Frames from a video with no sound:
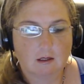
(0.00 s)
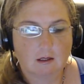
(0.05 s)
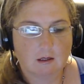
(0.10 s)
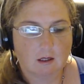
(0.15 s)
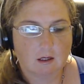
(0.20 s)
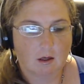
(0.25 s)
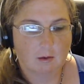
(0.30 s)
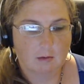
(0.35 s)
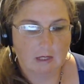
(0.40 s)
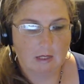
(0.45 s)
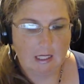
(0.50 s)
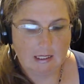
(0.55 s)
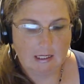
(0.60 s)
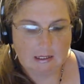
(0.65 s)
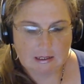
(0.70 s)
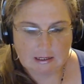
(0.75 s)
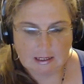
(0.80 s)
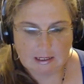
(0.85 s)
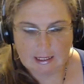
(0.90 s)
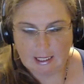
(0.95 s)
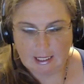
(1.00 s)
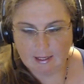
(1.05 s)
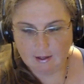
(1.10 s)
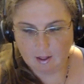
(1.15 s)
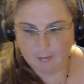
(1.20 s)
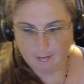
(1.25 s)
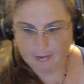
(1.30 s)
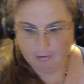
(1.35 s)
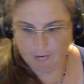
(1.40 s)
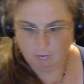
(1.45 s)
So I'm glad to see
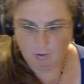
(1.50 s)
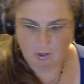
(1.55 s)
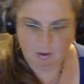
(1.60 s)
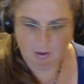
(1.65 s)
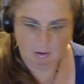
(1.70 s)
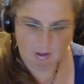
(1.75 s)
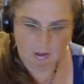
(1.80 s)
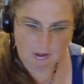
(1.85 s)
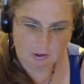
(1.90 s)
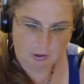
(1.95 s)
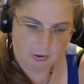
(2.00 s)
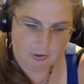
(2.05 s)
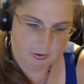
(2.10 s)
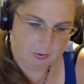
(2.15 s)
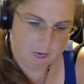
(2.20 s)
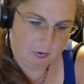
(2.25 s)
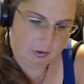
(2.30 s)
that come in for you on